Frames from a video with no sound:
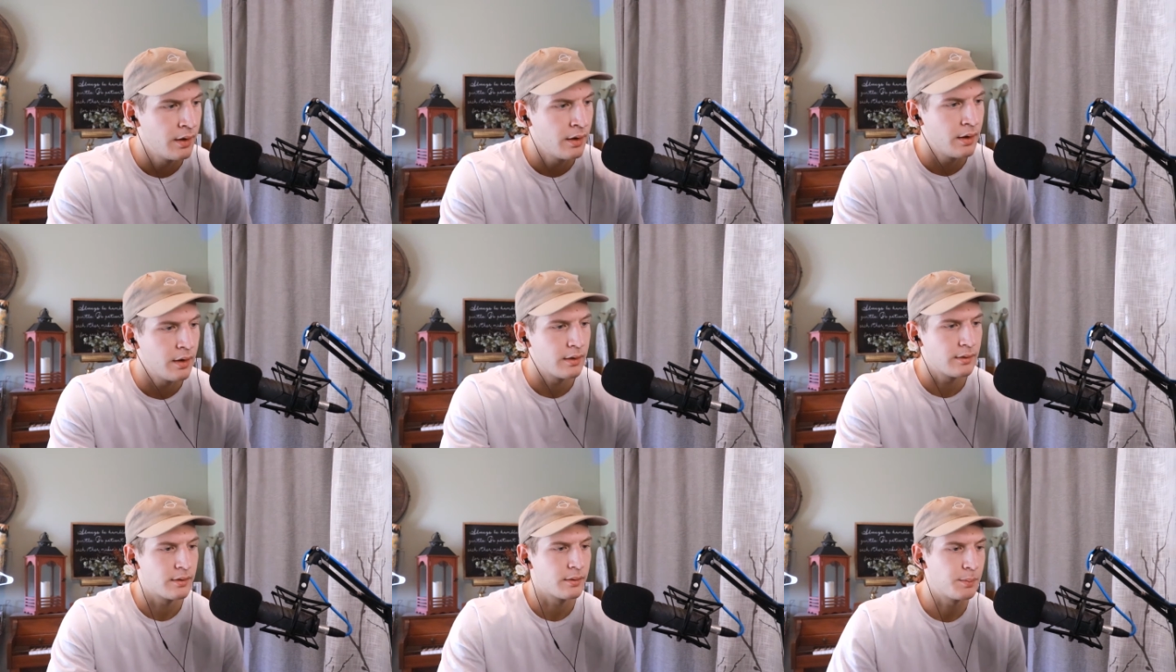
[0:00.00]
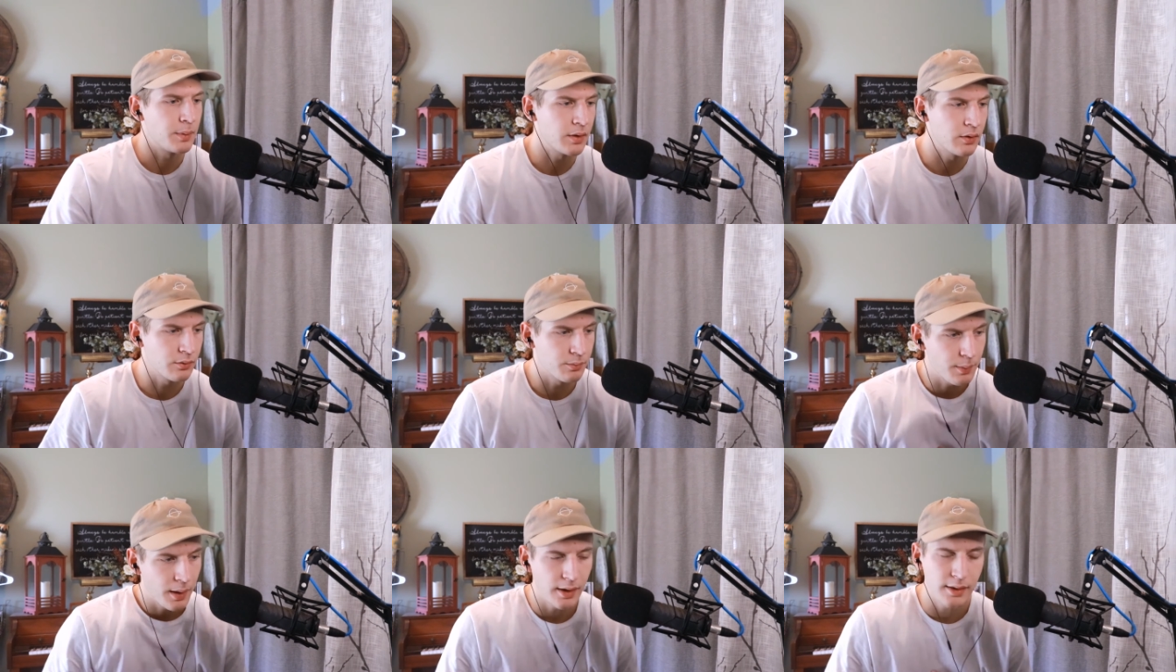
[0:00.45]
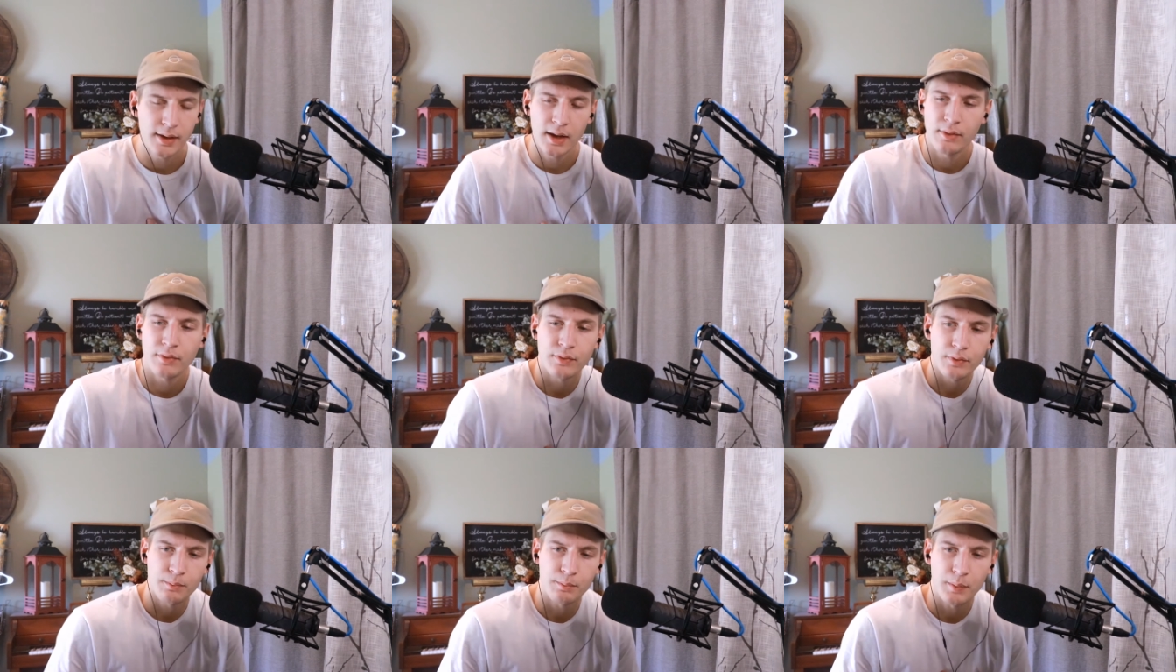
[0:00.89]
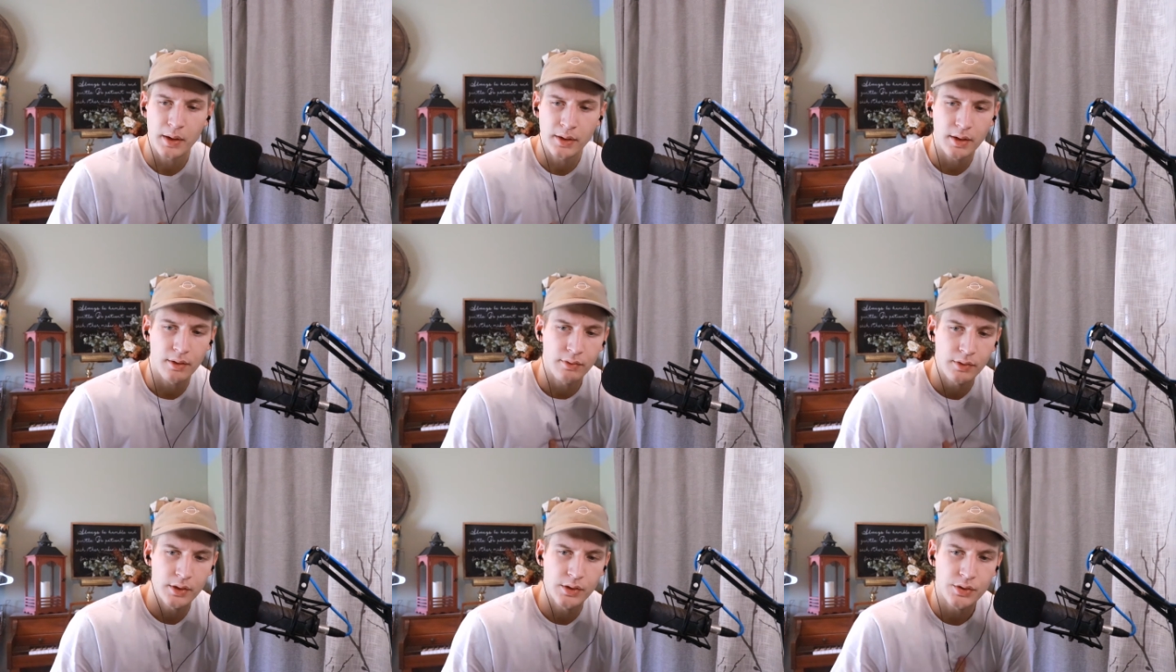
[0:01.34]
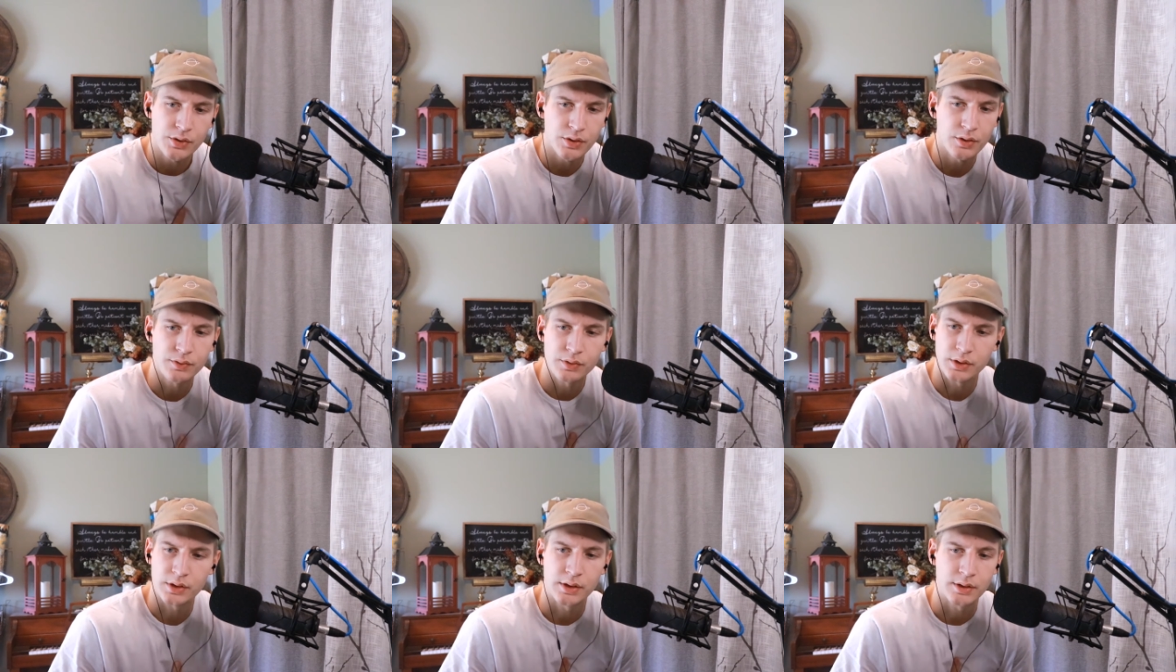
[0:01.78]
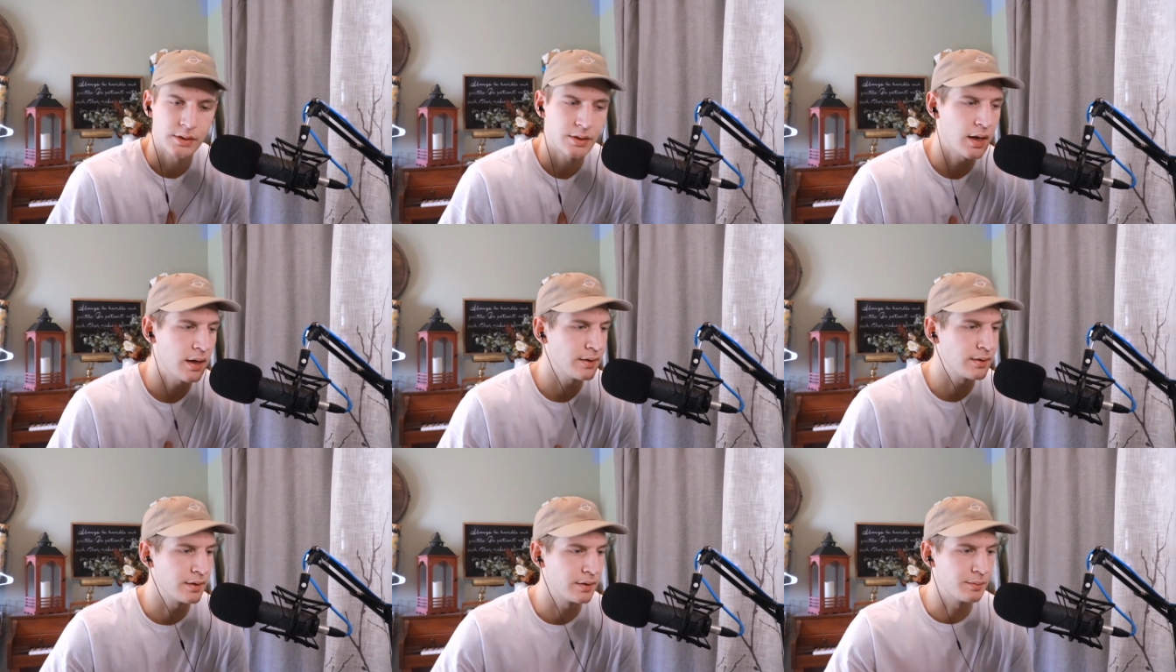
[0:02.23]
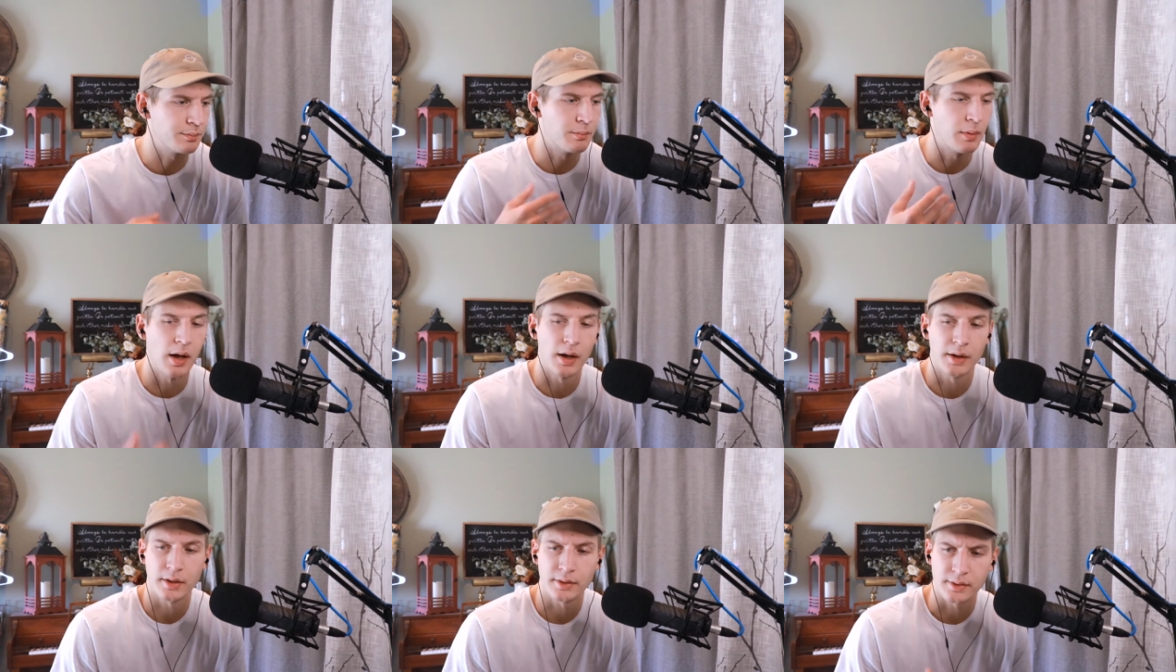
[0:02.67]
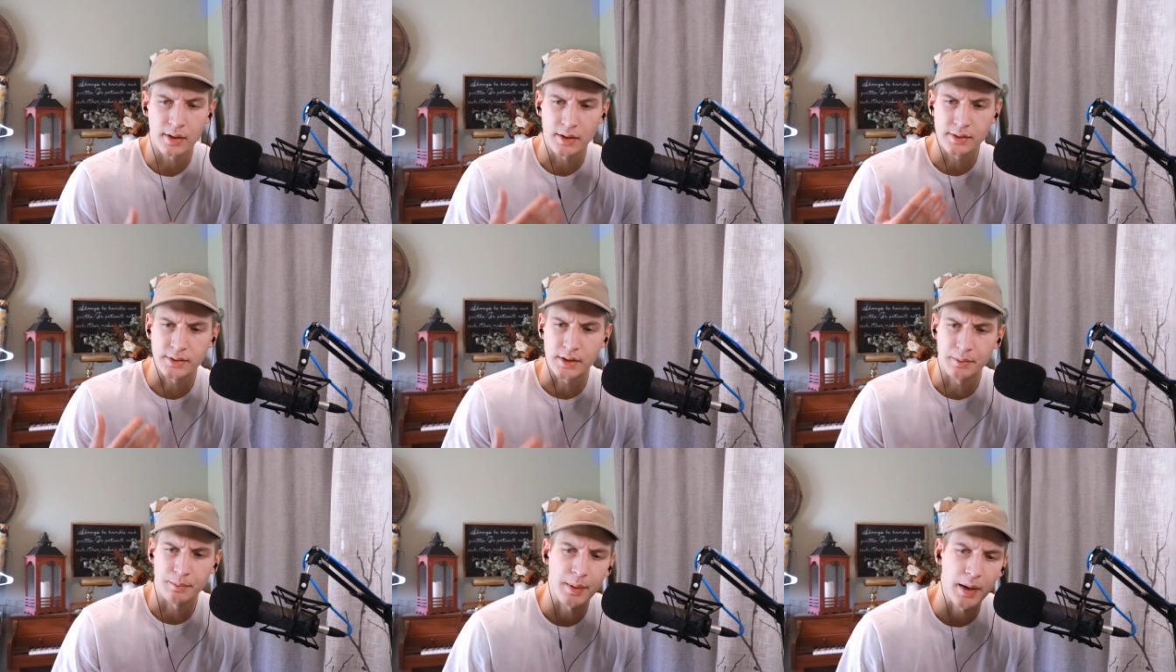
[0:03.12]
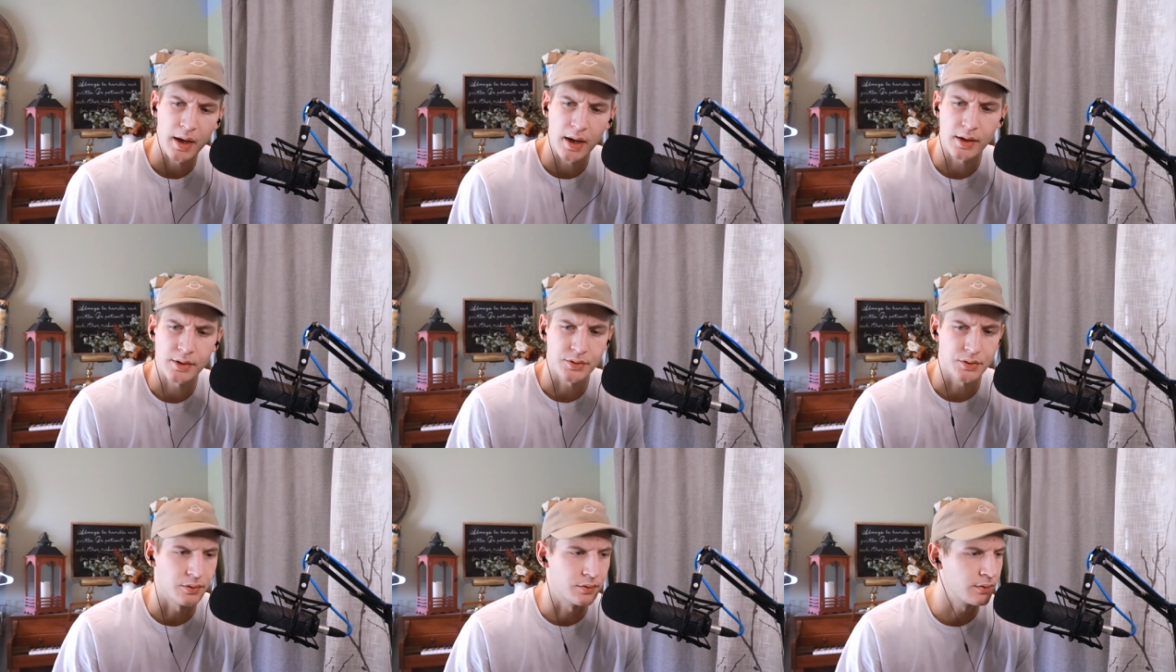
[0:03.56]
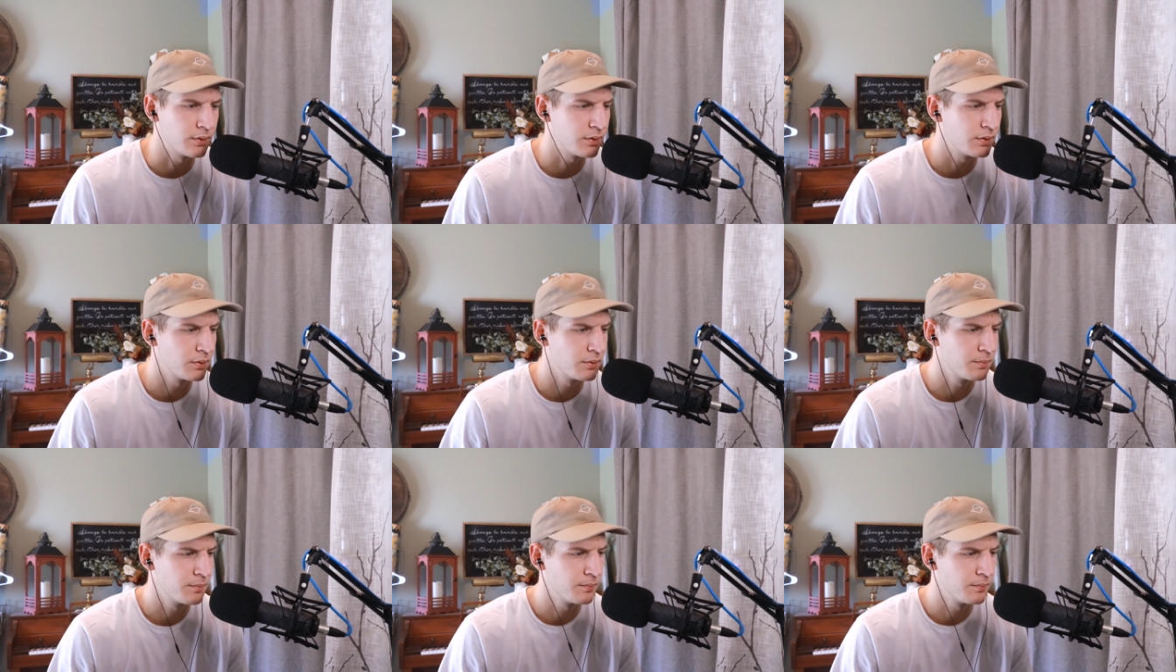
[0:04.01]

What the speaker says: is that because my definition of success is monetizing passions.